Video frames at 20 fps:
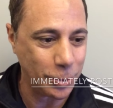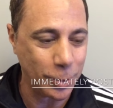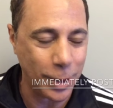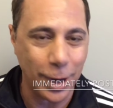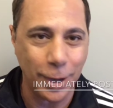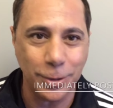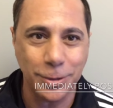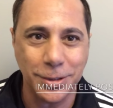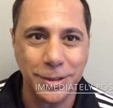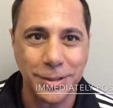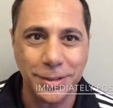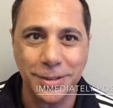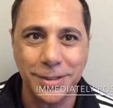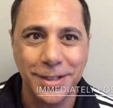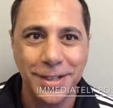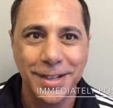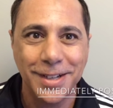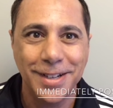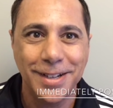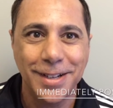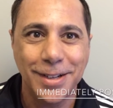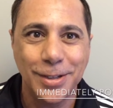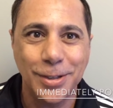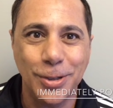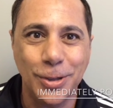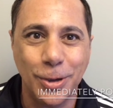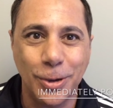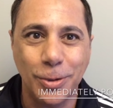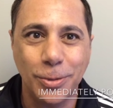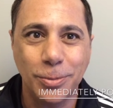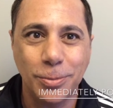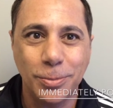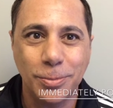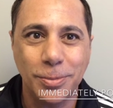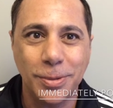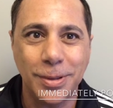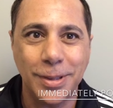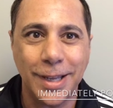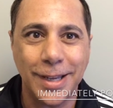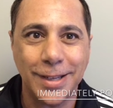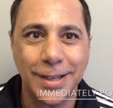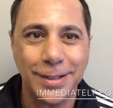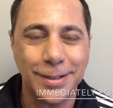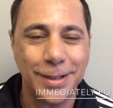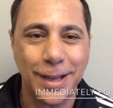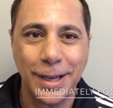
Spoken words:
around, and like